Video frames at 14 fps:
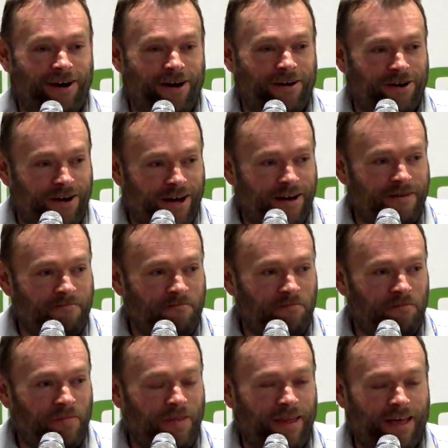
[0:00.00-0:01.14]
got her done.
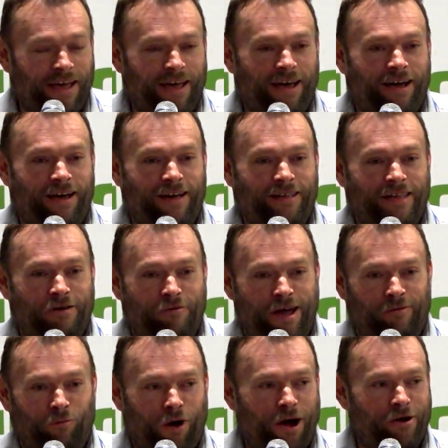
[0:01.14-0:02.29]
They
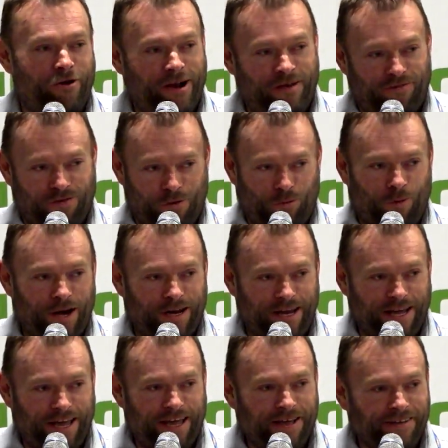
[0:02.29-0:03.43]
ran water in it for one
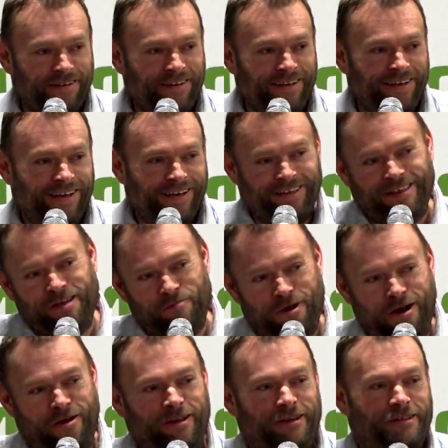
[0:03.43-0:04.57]
day. The
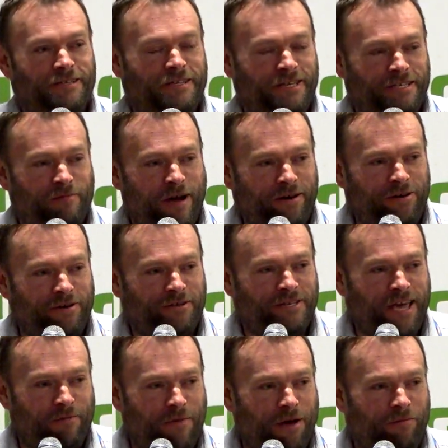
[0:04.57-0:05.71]
American inspectors
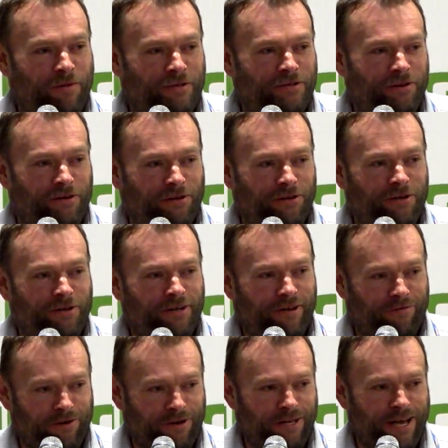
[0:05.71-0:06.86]
came up and took a look
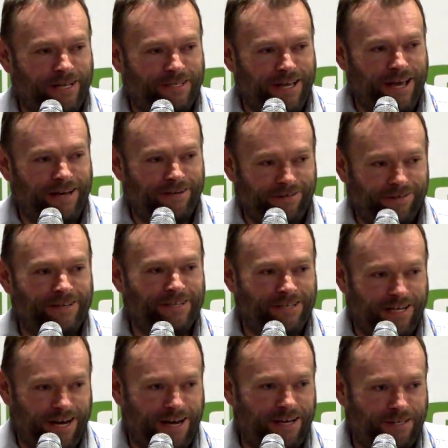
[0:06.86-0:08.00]
and realized that these
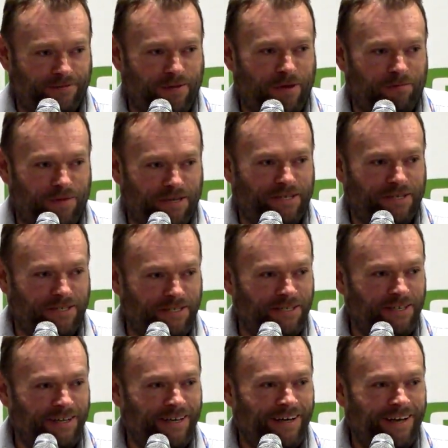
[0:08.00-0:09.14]
Canadians meant business.
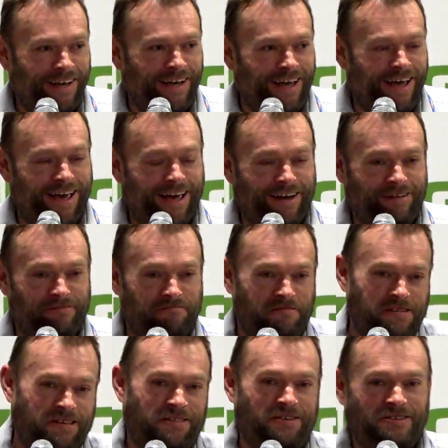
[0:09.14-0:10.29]
And
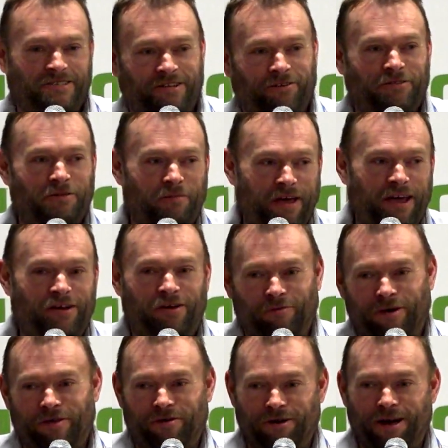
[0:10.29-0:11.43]
there's still a debate on
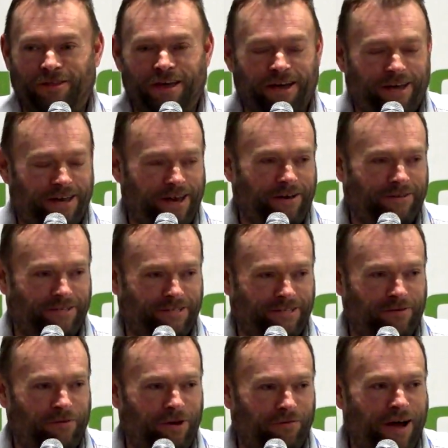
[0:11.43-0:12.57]
whether or not that canal
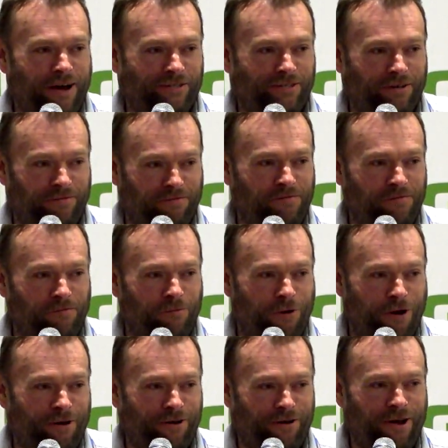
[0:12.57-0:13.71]
system would have actually
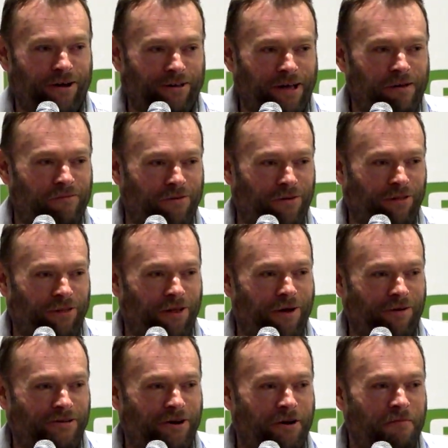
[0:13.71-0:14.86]
worked or held up for the
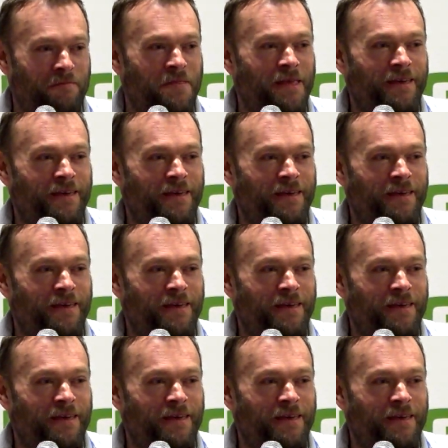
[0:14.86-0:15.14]
long term.